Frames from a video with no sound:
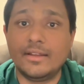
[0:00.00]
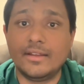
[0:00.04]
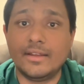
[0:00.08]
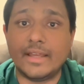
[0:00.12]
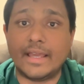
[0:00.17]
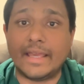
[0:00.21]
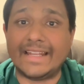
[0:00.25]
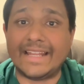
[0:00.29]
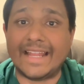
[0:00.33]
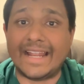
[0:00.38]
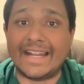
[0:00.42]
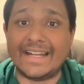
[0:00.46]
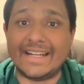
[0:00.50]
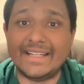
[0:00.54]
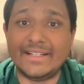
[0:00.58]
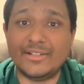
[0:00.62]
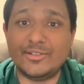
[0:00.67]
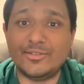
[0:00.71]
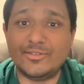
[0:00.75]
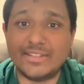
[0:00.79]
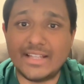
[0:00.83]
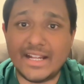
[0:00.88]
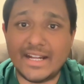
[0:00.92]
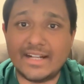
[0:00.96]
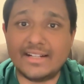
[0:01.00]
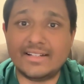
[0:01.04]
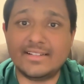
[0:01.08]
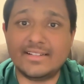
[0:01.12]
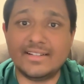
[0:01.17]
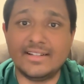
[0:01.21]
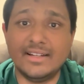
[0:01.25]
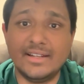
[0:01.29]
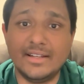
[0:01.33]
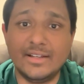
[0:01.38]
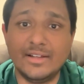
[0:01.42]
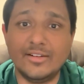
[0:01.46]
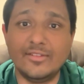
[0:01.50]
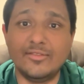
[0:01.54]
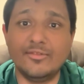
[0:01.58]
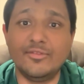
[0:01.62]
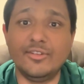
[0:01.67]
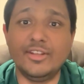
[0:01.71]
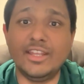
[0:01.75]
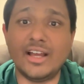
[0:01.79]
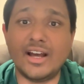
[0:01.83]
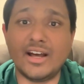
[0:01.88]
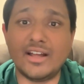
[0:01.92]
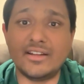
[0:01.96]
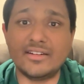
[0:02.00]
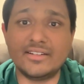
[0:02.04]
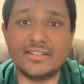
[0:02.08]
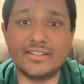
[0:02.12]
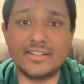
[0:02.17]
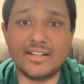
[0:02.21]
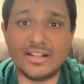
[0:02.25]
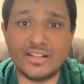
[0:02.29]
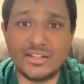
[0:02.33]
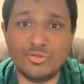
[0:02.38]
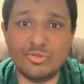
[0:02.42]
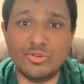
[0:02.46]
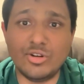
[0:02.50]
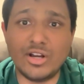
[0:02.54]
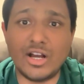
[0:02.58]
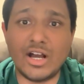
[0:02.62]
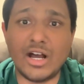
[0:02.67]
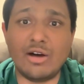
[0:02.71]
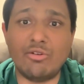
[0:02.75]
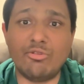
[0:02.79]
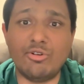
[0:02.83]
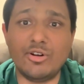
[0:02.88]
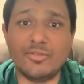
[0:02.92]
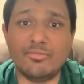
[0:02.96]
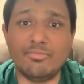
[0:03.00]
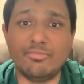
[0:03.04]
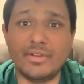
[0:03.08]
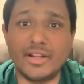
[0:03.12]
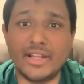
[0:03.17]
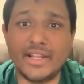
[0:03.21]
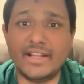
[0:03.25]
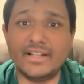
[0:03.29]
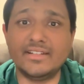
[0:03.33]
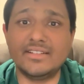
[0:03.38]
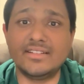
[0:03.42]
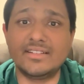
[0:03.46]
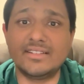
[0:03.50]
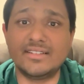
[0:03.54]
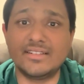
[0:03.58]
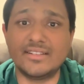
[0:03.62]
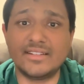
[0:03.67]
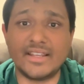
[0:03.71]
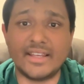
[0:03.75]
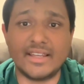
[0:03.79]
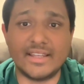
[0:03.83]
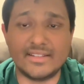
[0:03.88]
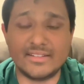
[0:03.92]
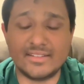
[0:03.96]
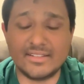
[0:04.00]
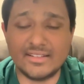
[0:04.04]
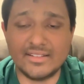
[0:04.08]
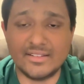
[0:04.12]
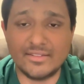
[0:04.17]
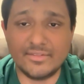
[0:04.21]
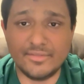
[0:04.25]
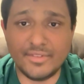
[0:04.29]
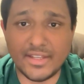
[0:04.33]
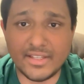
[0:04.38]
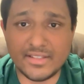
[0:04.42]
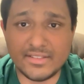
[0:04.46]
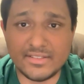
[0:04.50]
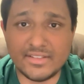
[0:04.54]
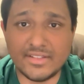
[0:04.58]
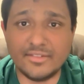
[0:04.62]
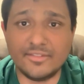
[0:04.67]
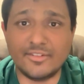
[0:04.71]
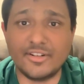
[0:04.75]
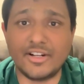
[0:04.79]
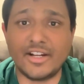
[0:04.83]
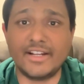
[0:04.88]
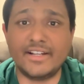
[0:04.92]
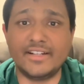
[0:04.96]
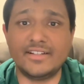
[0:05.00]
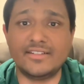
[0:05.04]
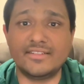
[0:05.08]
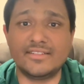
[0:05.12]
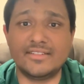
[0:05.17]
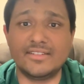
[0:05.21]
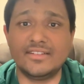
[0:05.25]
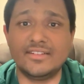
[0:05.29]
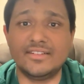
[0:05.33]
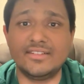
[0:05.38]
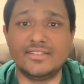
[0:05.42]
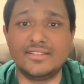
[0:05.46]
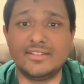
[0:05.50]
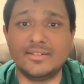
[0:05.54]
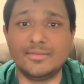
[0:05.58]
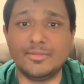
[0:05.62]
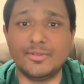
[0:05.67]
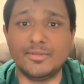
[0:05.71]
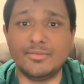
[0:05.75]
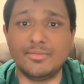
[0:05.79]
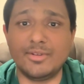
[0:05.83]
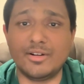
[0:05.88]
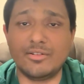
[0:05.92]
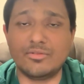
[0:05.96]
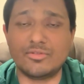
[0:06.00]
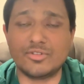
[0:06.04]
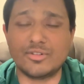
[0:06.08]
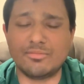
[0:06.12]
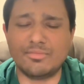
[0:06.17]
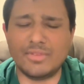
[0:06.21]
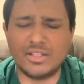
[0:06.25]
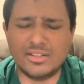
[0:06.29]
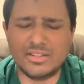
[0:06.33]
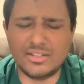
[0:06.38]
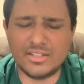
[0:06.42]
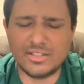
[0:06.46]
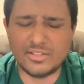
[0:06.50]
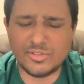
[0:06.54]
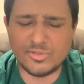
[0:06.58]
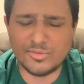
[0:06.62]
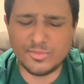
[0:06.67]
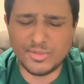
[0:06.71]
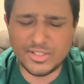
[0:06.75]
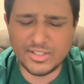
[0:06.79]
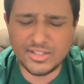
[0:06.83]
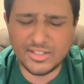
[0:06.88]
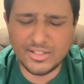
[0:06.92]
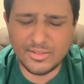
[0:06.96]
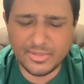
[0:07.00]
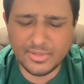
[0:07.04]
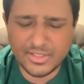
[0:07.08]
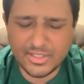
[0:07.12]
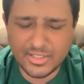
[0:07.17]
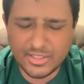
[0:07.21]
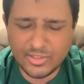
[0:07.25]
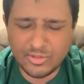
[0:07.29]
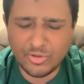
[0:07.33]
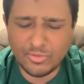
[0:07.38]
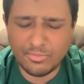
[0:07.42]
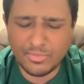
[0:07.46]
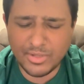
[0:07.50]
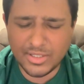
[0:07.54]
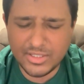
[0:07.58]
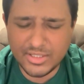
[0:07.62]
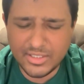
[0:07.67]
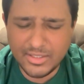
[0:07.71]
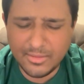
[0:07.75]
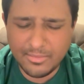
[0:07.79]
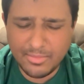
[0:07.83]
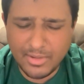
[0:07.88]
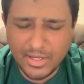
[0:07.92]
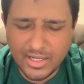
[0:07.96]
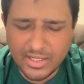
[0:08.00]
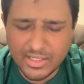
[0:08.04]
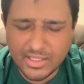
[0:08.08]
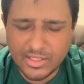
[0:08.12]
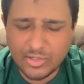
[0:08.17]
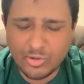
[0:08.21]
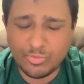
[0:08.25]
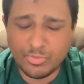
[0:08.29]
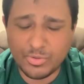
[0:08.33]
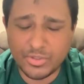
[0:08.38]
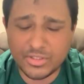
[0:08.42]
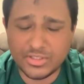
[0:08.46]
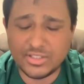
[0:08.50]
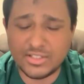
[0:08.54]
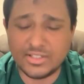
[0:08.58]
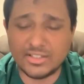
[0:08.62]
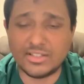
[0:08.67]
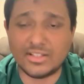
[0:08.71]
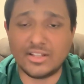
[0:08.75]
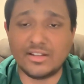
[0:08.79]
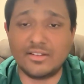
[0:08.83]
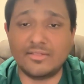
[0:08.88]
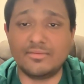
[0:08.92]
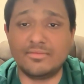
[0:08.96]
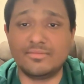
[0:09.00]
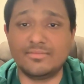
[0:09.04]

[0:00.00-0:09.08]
And adding to that, we are in Kali Yuga. Our brains, as Vyas Dev writes in the Shiva Bhagavata, manda sumanda matayo manda bhagyo padrita,